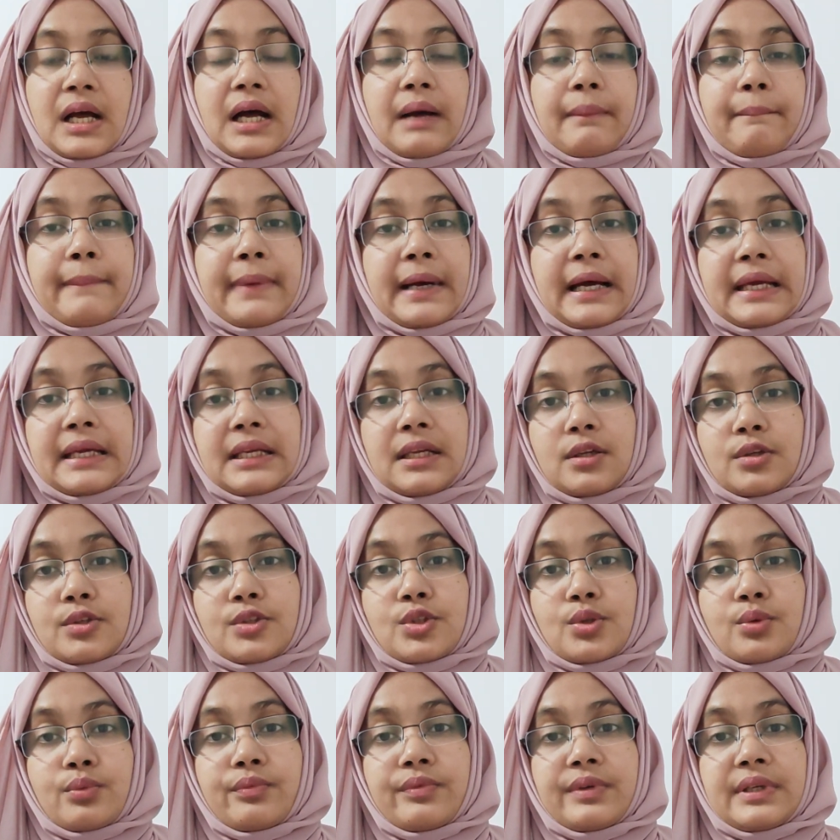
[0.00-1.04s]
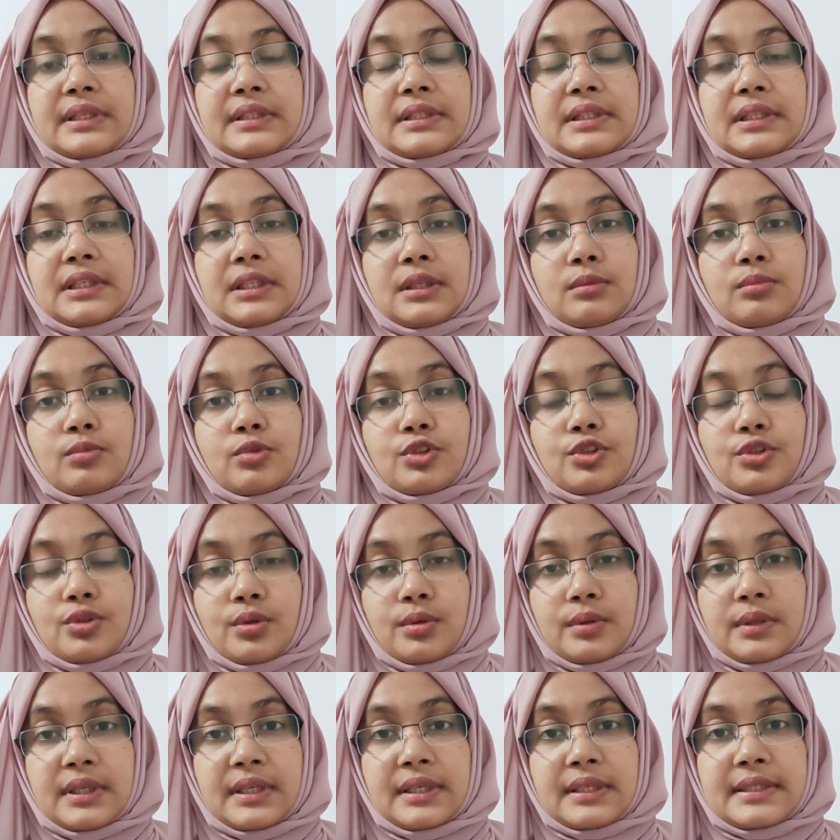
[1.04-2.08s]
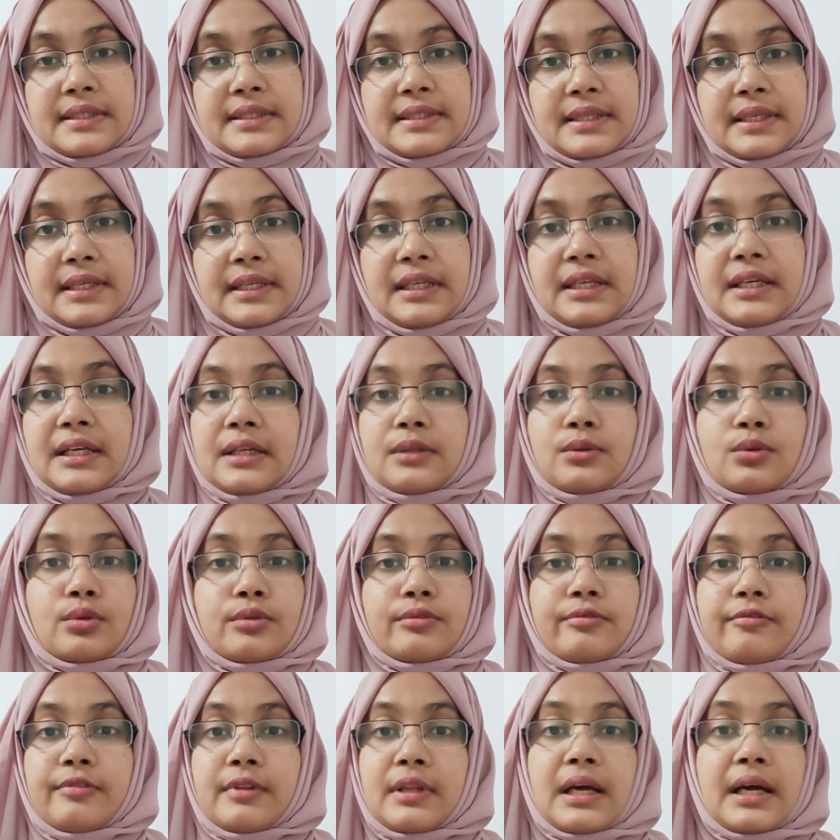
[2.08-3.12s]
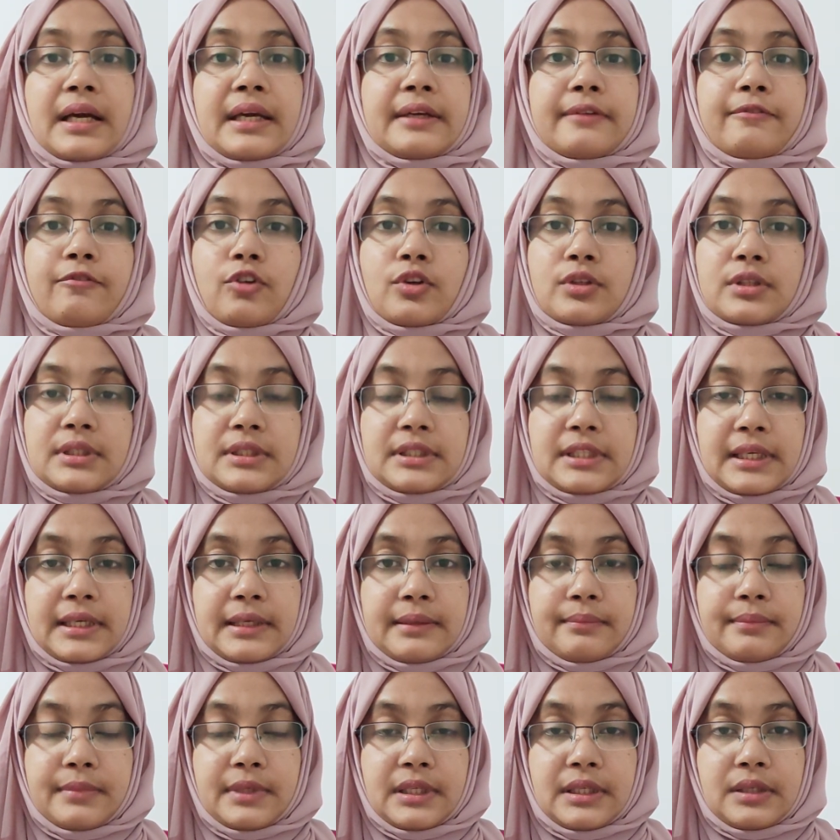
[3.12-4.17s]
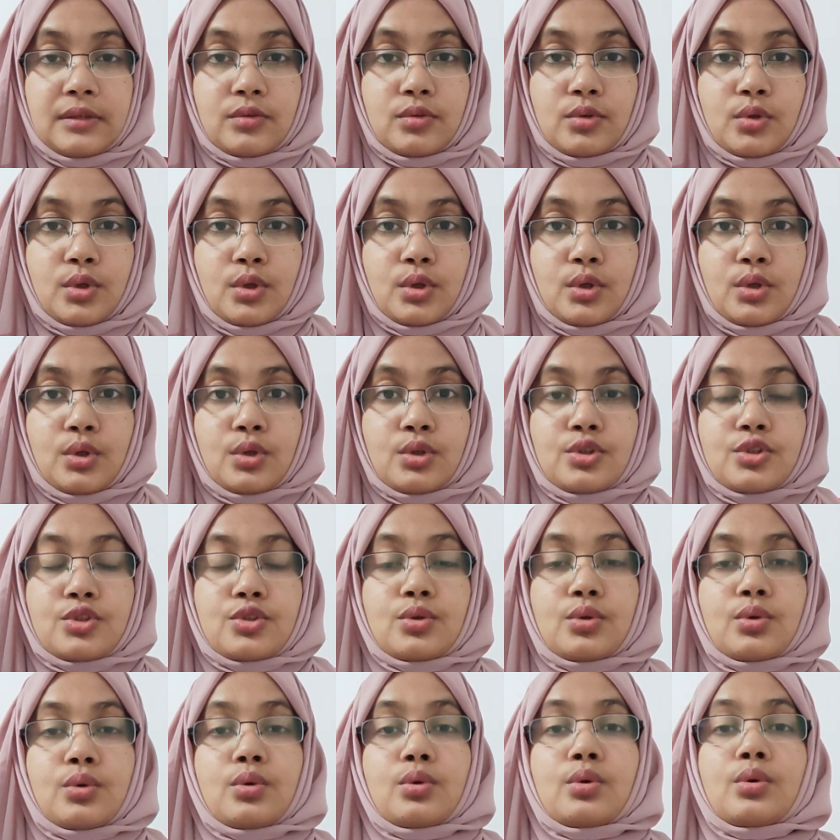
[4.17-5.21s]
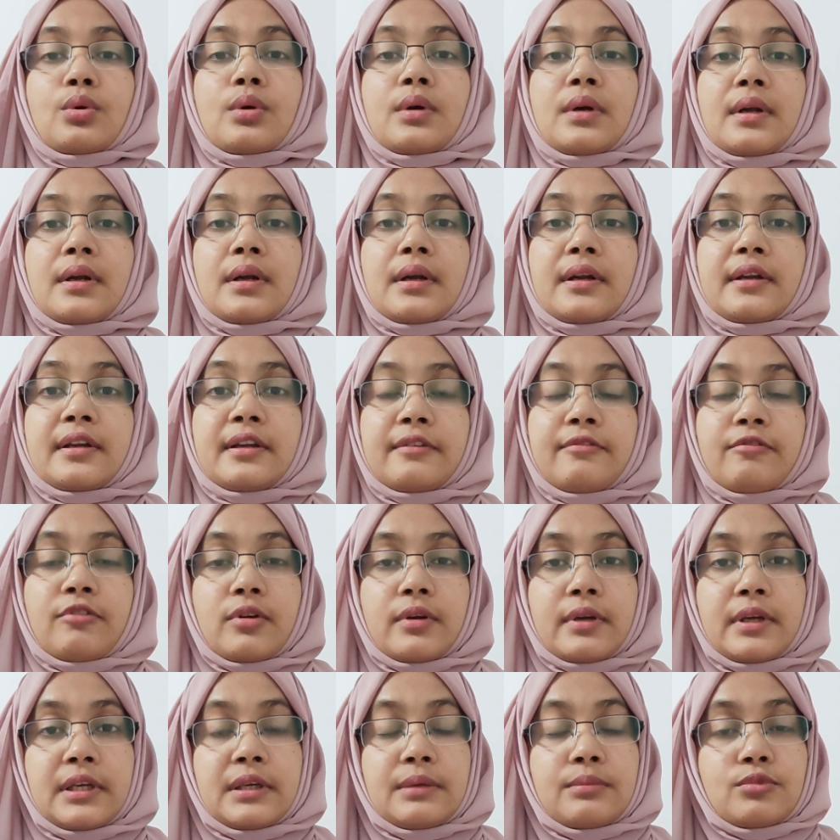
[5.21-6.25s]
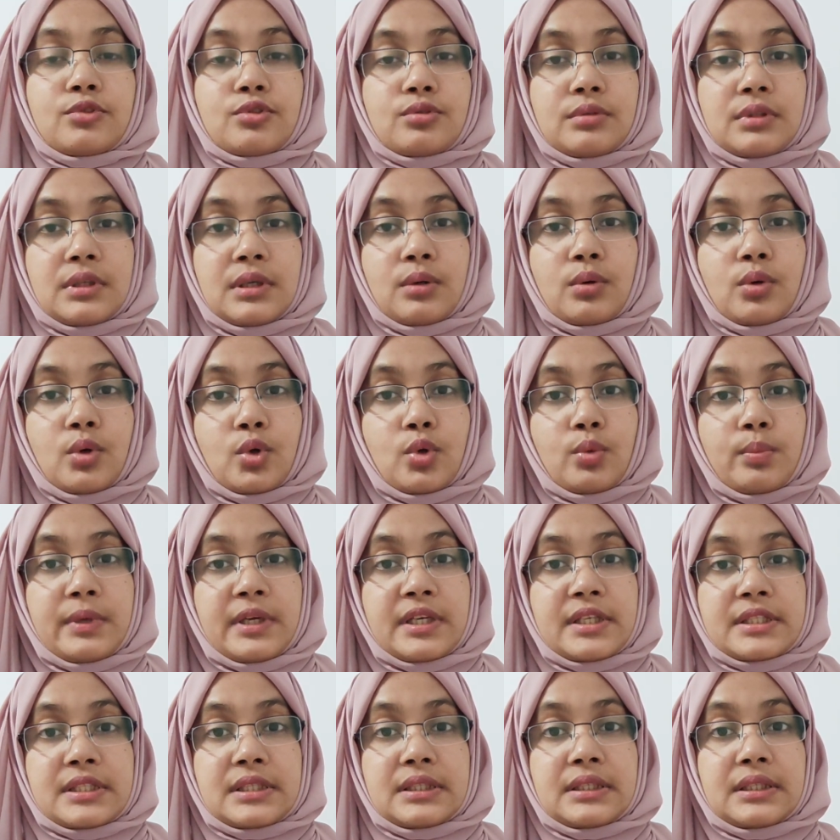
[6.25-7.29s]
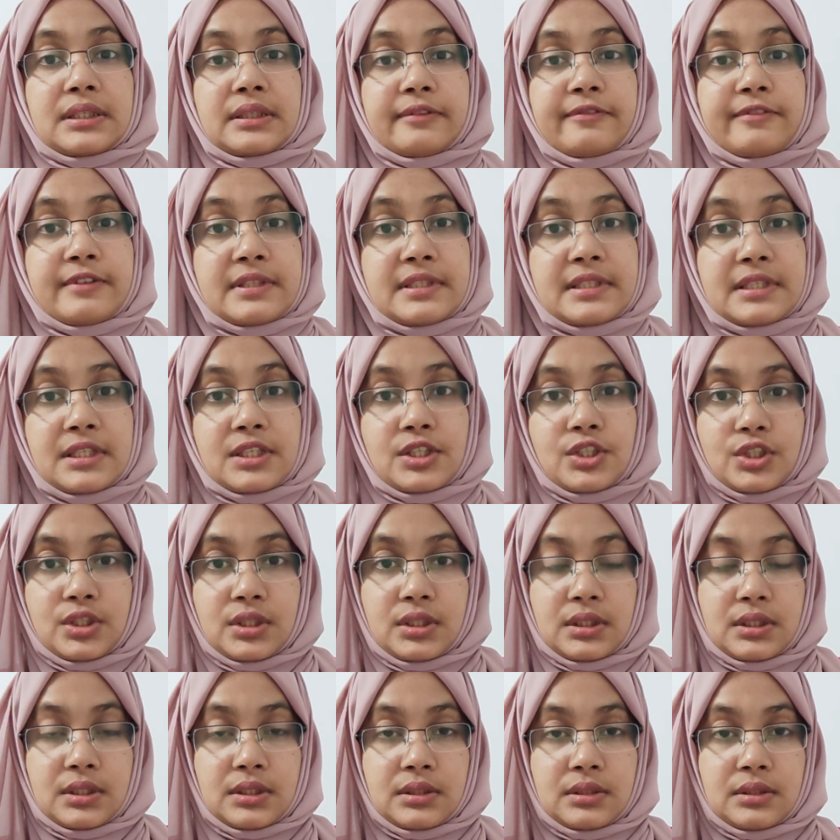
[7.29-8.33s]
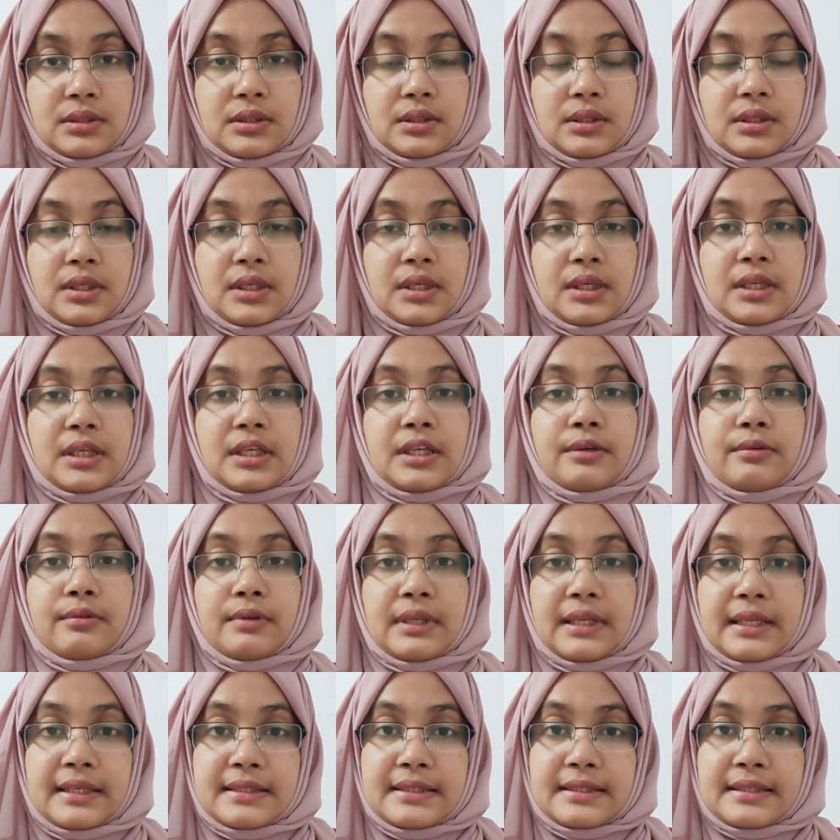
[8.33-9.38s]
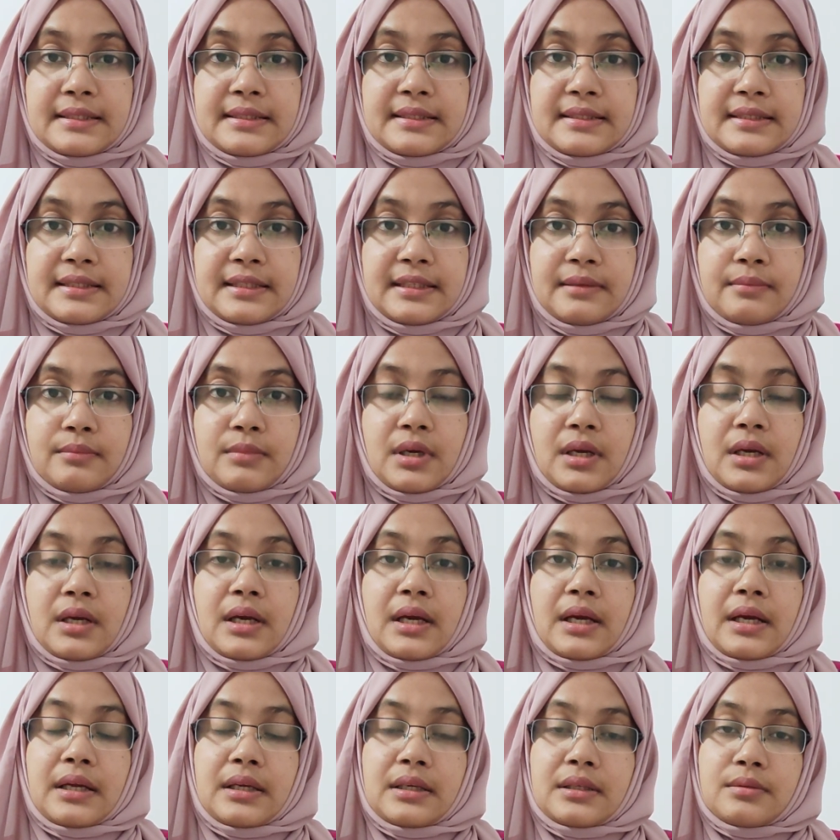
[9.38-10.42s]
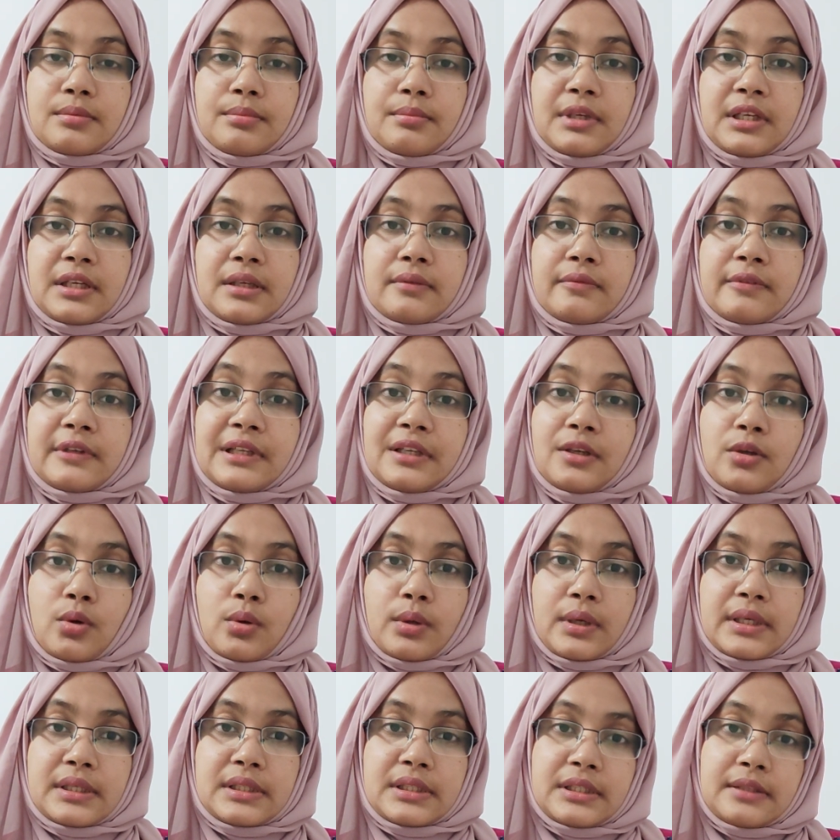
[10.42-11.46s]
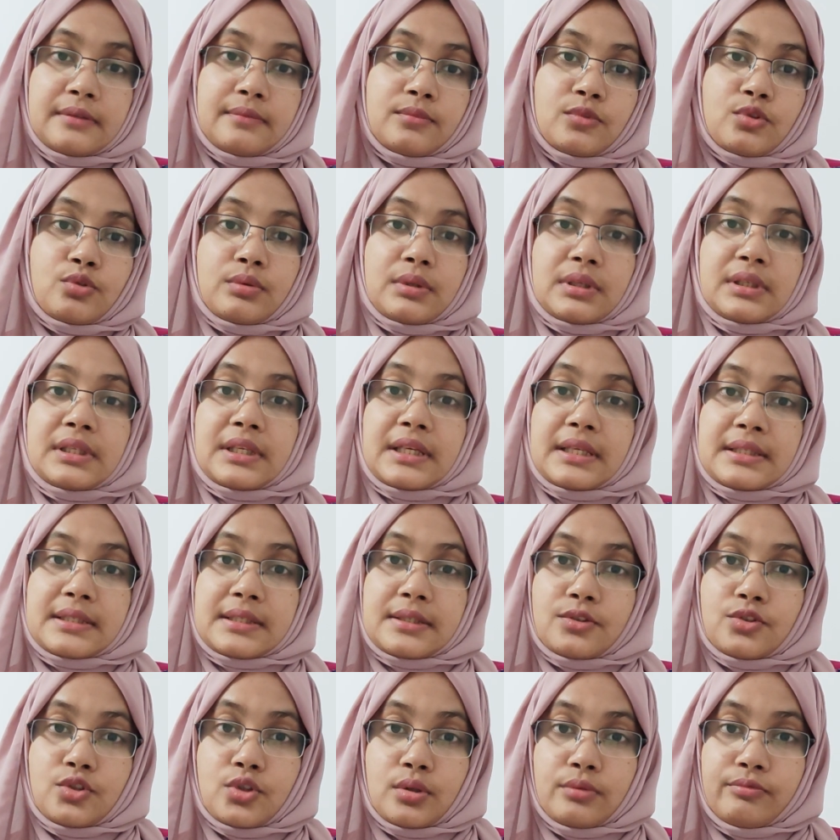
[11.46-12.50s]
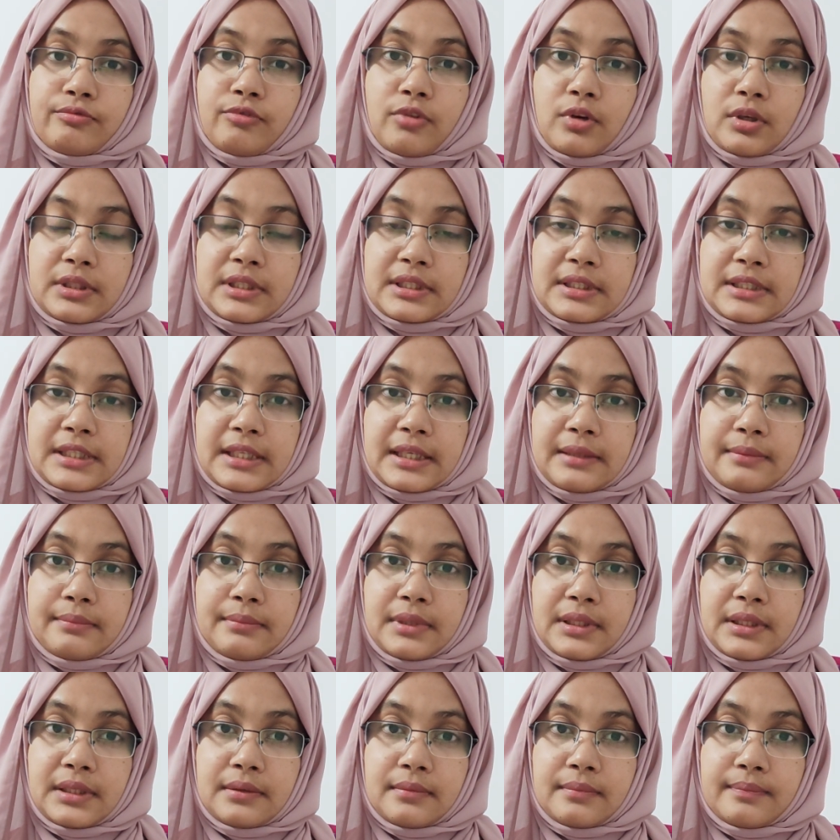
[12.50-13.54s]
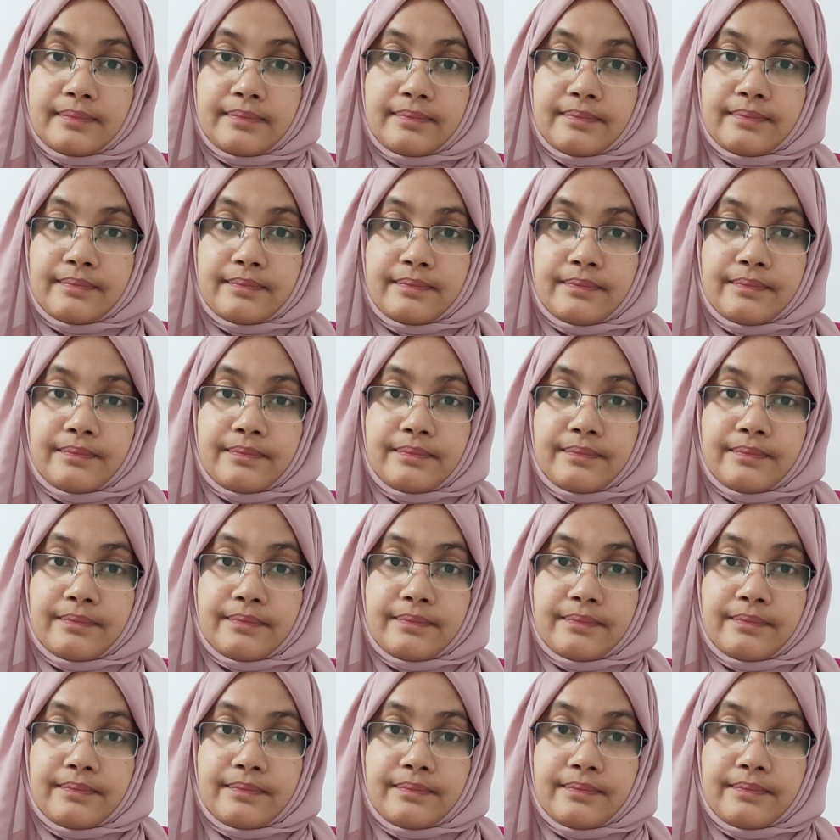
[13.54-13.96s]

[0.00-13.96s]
A pilot with pneumothorax, he cannot fly for the time being, so refer him to the occupational physician. He will assess him and may relocate him to a desk job for the time being.